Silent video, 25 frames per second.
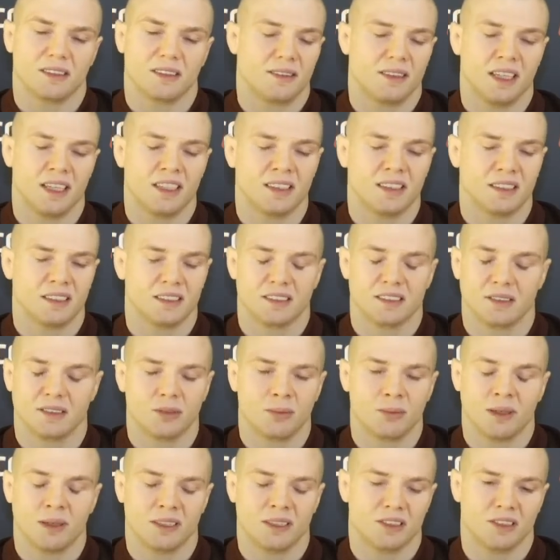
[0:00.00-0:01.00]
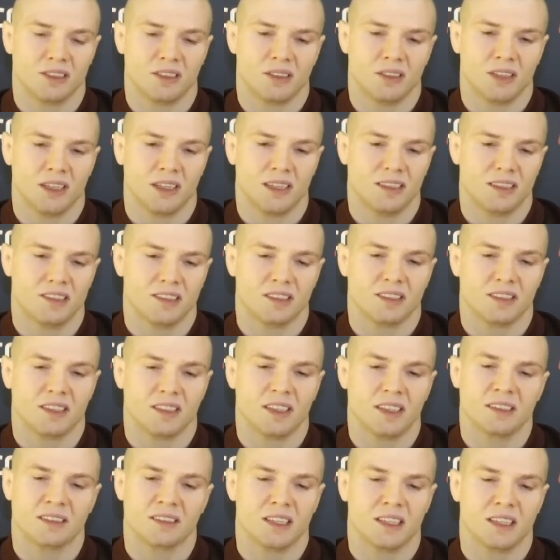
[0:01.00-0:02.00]
thinks it's too much, you know, like he just
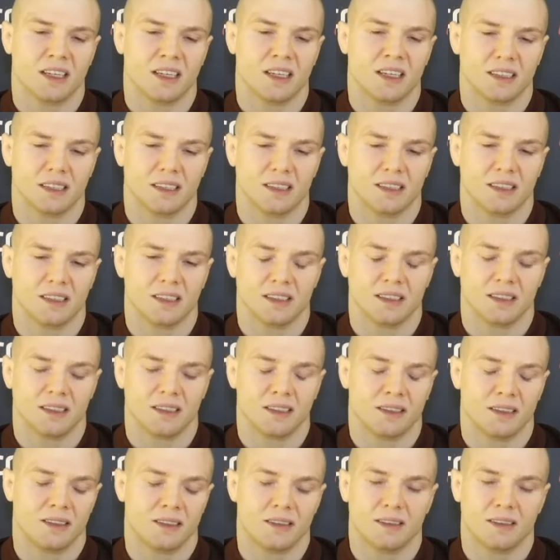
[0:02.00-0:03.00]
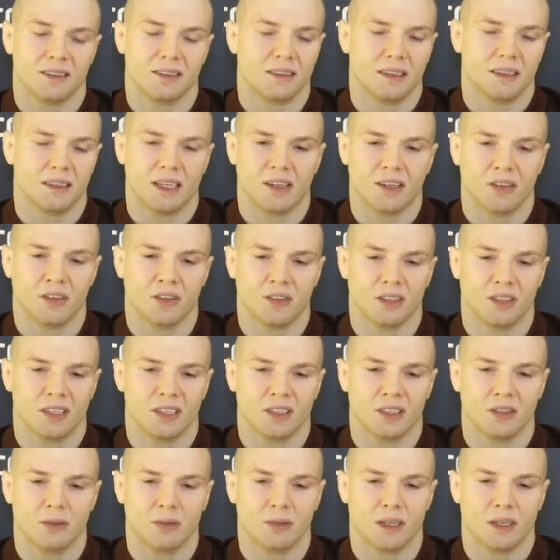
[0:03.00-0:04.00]
thinks like, I don't know, he
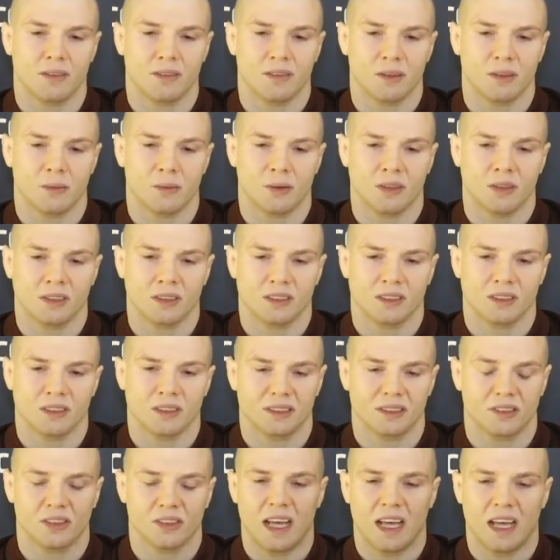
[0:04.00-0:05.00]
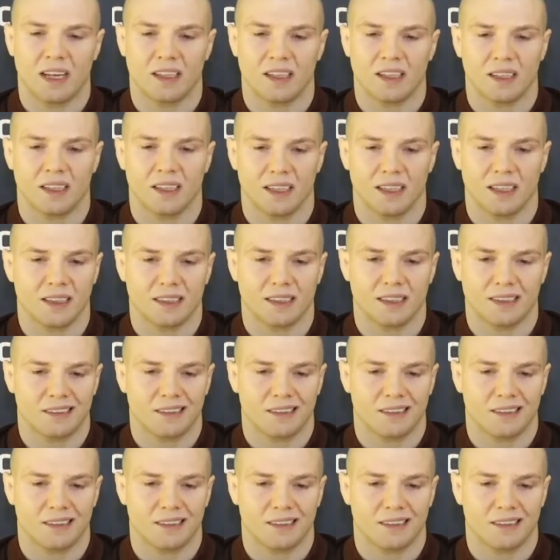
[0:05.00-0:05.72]
can do whatever he wants. Reality, like,